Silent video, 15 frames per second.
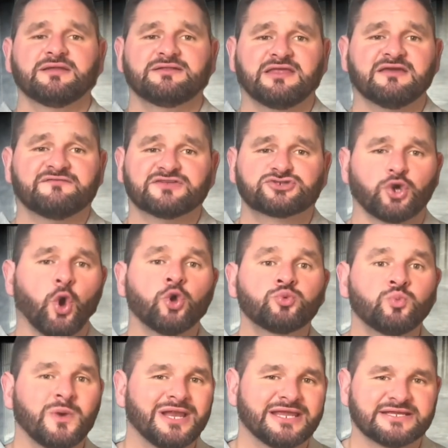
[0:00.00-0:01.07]
David's
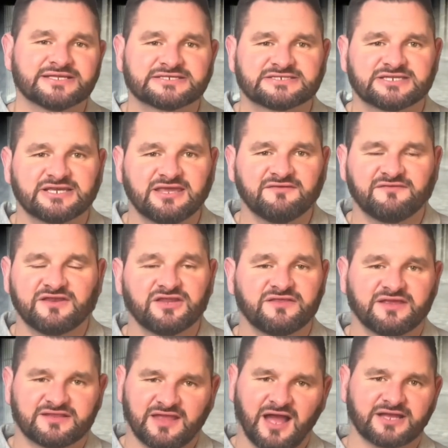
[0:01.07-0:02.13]
unwillingness to give in to
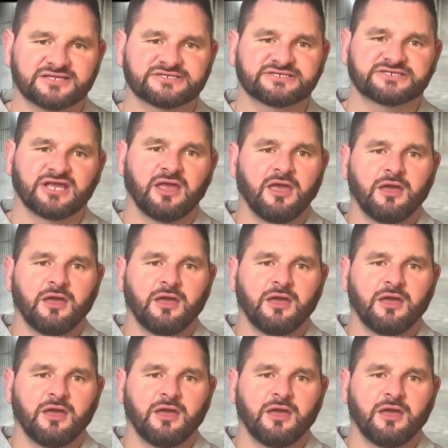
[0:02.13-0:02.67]
the attackers,